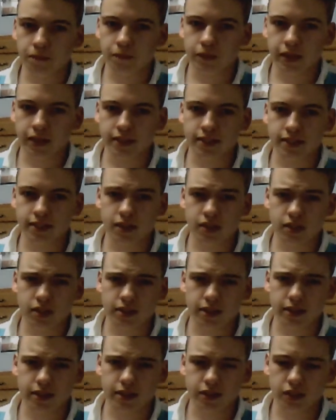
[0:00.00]
Like I said, this
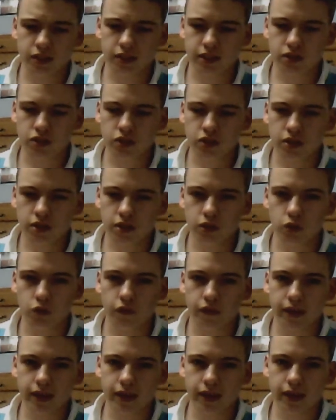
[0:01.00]
skeleton list. You
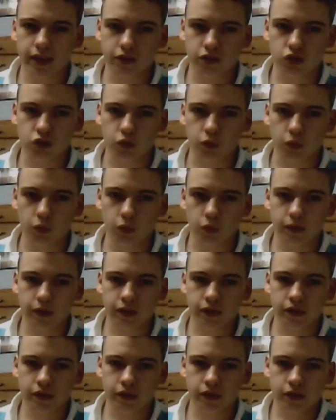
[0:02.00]
have 8 cards to work
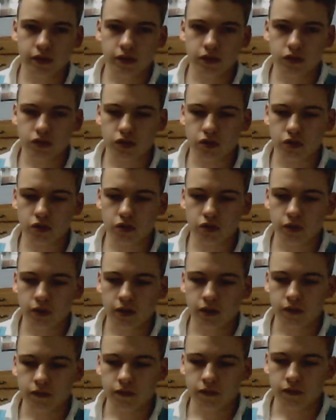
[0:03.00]
with, so
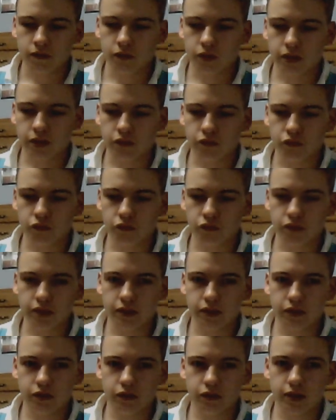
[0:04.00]
you can
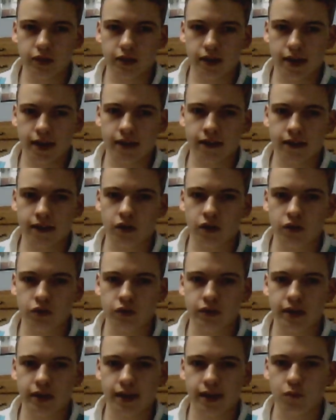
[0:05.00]

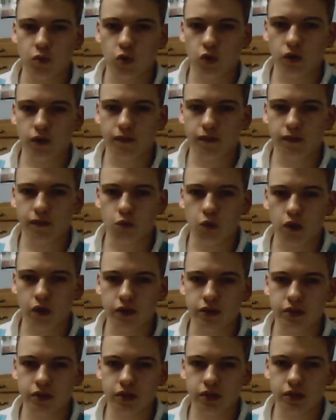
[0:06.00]
add more if you
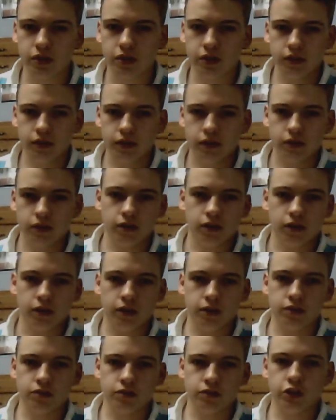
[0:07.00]
want.
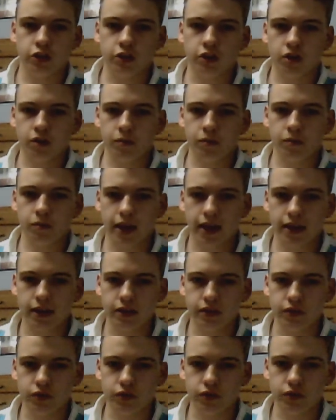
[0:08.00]
Junk armor,
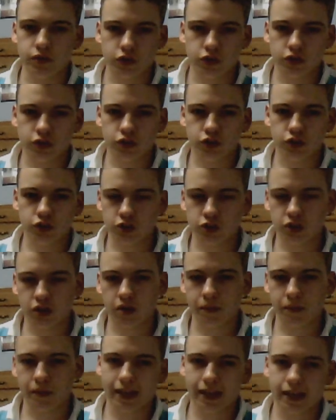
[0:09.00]
candies, judge and
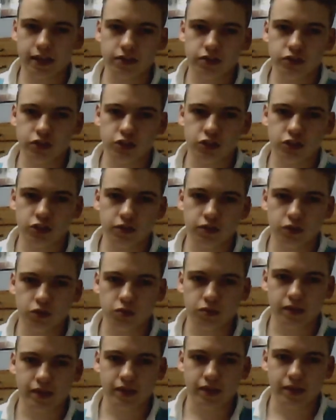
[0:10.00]
copycat just goes
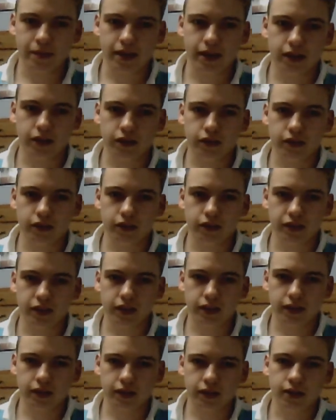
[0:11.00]
with Yanmega and
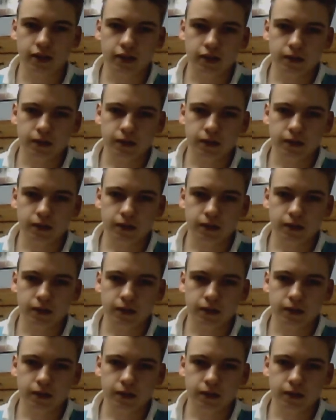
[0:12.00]
everything.